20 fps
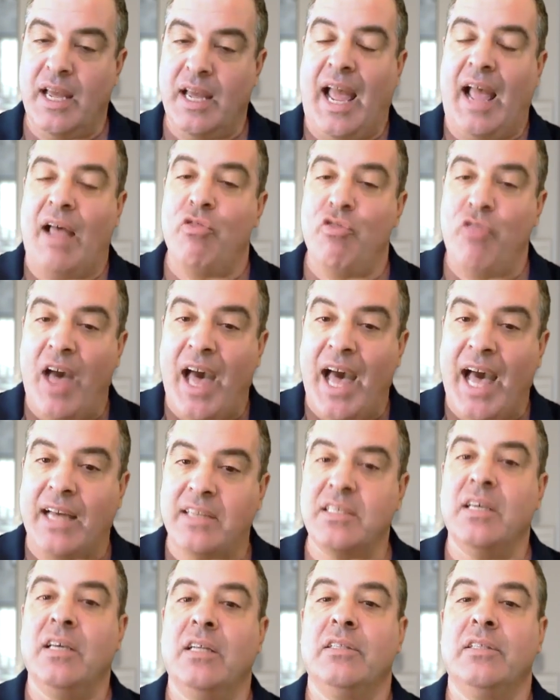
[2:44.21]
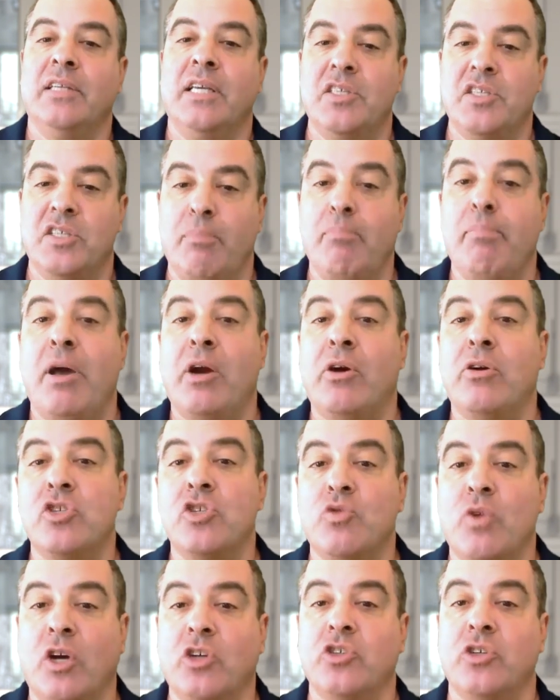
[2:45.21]
and that leads to better
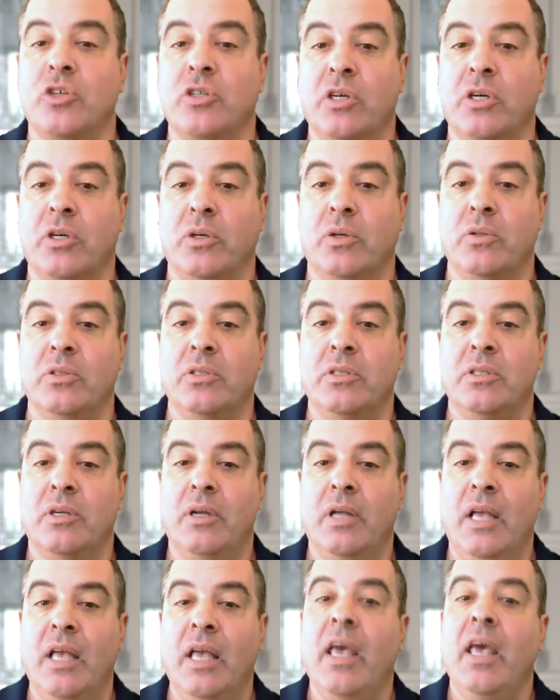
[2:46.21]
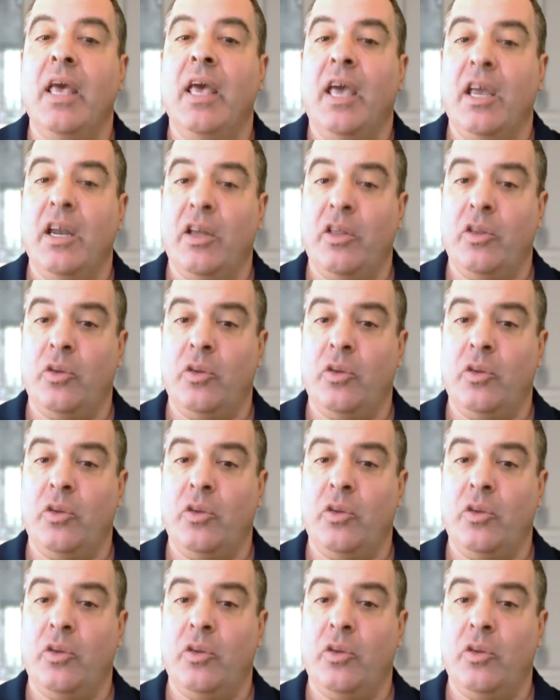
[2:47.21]
structured code. In other